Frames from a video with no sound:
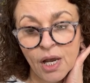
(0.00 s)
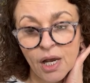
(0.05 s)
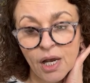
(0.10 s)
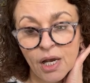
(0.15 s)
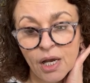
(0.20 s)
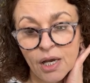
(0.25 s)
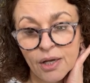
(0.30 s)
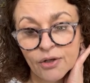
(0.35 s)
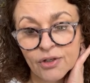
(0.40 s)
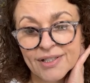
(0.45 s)

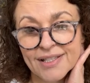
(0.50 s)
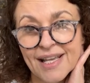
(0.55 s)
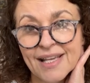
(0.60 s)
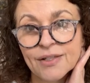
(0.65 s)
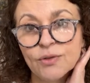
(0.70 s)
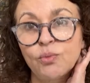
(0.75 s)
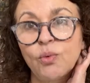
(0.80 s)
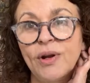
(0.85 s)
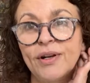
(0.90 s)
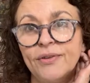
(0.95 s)
because uh,
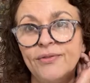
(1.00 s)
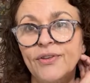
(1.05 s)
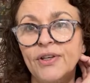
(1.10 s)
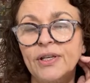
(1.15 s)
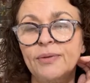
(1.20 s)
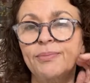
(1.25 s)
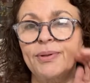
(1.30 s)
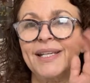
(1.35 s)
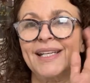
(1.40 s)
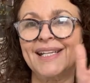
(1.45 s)
that's one of the
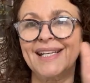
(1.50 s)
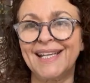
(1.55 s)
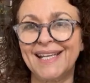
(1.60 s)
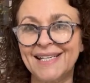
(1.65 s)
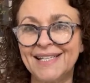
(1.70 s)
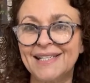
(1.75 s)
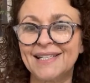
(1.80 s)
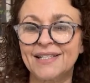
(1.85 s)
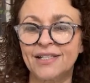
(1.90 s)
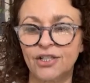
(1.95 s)
complete
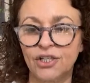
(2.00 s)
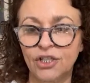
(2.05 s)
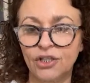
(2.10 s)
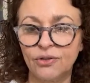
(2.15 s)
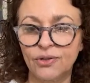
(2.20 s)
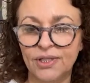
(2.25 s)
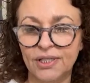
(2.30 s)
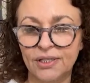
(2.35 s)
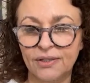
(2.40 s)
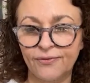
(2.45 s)
innocent
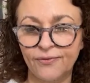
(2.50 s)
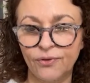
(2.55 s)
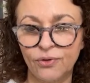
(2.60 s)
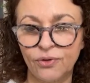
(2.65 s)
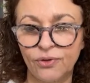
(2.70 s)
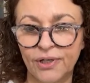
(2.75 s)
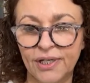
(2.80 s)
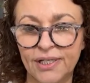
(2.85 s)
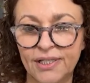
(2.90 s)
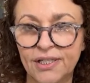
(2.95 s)
uses
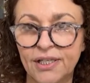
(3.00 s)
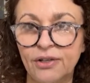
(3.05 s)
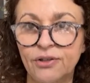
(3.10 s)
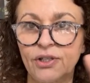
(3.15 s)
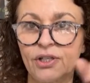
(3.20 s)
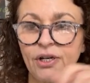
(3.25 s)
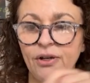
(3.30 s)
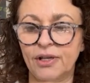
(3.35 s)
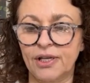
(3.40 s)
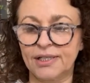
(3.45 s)
for it. So
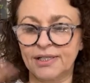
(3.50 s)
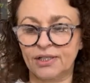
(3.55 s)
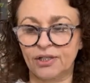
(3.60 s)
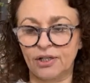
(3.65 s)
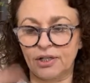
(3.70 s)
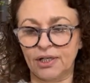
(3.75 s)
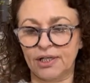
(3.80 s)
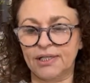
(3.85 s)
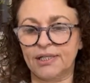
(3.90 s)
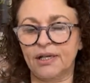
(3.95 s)
you know it's
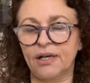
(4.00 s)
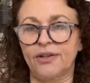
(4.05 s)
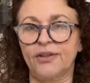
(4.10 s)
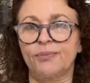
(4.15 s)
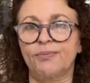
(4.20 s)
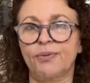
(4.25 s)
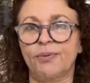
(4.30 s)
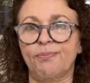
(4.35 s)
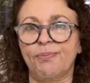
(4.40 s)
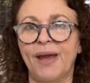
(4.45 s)
the it's like
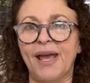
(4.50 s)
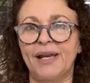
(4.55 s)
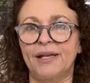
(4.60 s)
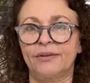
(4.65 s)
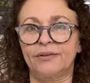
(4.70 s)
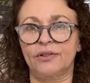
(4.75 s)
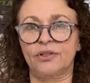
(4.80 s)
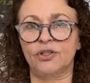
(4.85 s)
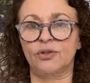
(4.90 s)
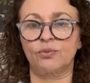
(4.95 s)
the
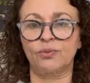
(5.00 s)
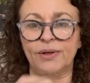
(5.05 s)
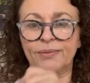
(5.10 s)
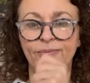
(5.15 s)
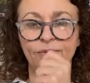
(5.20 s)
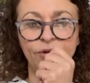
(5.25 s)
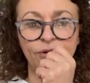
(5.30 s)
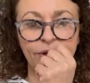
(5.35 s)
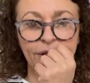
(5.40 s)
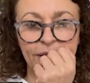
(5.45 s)
propellant to
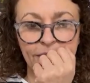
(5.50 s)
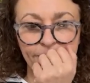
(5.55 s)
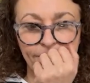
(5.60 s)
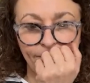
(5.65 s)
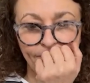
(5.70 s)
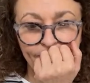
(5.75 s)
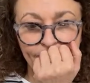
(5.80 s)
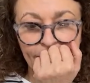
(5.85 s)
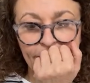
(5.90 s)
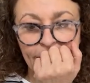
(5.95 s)
whipped cream.
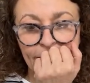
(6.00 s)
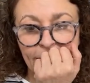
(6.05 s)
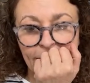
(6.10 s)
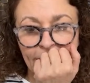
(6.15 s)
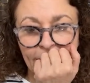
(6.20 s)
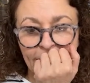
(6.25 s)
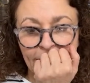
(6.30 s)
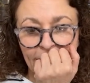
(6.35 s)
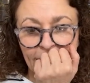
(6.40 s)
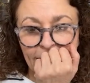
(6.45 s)

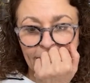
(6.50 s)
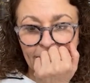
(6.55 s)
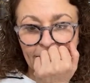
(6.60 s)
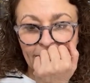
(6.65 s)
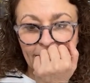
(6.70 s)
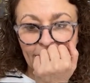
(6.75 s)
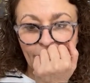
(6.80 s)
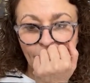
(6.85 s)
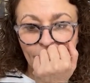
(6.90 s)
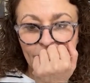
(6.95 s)

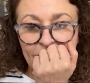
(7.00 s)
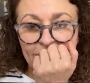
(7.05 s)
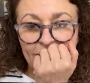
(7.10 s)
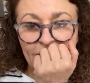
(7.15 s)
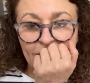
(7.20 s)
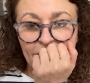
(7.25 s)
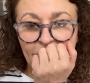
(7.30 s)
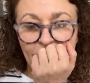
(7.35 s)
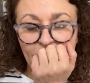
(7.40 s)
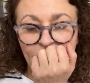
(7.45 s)
Uh, also,
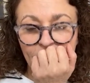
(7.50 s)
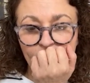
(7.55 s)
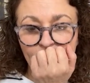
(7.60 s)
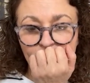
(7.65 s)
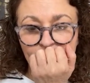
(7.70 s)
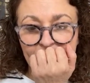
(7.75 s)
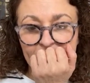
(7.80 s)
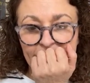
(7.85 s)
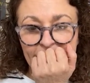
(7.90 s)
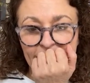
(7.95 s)
you can
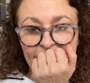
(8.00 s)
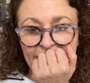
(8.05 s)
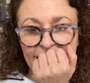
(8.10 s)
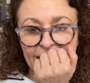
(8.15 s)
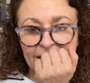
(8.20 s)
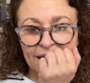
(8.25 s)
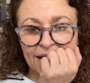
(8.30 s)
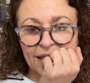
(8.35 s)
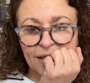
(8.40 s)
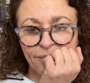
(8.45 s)
use it,
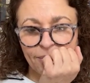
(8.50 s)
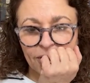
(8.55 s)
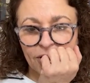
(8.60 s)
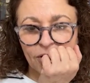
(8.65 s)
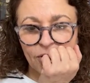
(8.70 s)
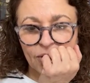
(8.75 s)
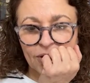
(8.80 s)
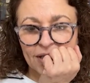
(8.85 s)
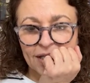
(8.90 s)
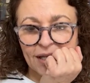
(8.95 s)
it can be
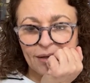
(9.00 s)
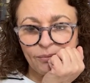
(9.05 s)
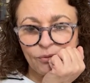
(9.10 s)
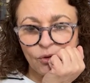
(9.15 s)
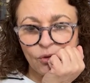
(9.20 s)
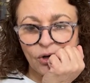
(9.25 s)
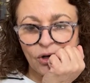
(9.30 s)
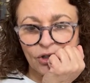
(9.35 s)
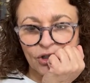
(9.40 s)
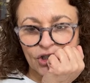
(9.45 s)
used to get
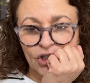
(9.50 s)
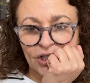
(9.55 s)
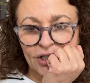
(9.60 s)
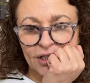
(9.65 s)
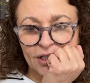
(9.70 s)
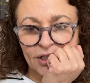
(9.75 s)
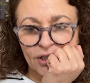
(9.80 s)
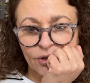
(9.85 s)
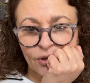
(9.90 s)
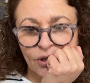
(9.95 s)
more oxygen
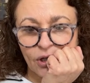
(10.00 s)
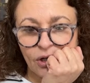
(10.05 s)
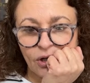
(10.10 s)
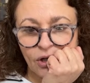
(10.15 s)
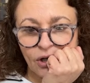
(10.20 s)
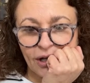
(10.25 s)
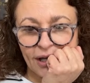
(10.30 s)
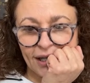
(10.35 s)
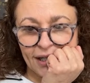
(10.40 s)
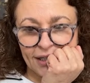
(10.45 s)
into
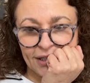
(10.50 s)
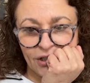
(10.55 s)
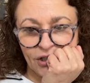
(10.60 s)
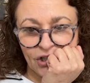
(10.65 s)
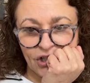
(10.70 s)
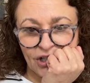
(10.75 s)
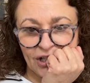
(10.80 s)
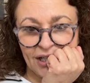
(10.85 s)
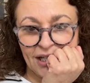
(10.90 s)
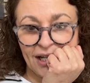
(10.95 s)
car
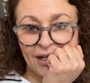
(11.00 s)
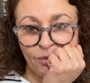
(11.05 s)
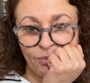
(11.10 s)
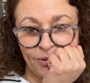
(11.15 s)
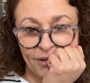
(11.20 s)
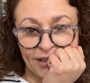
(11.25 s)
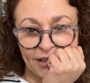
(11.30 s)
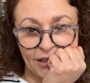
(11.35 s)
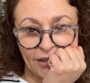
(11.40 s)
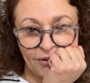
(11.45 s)
engine,
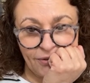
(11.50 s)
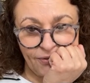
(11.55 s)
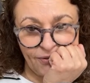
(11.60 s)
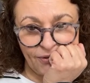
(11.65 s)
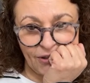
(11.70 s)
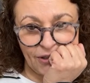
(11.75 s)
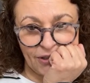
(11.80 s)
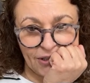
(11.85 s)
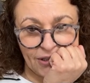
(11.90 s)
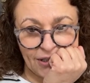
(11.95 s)
helping it go
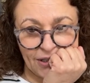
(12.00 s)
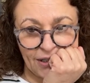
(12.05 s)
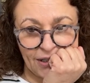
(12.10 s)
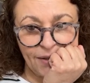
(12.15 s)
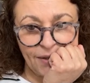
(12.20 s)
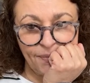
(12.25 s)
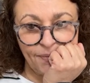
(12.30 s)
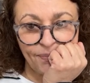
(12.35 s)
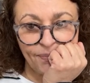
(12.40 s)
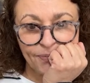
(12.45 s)
faster.